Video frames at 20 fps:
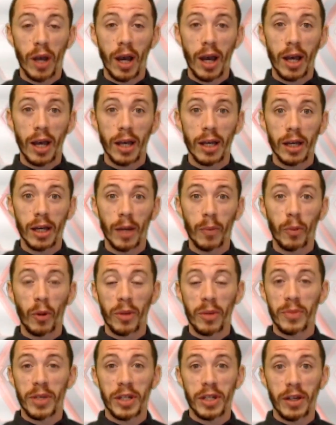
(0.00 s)

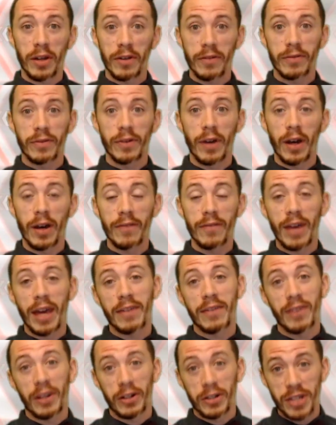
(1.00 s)
appointment of
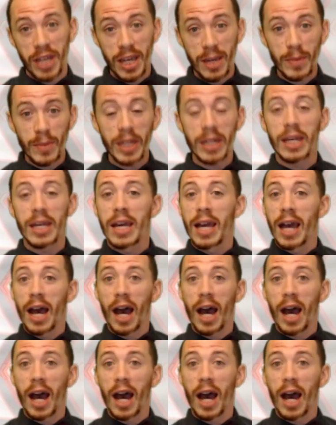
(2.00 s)
head of entertainment,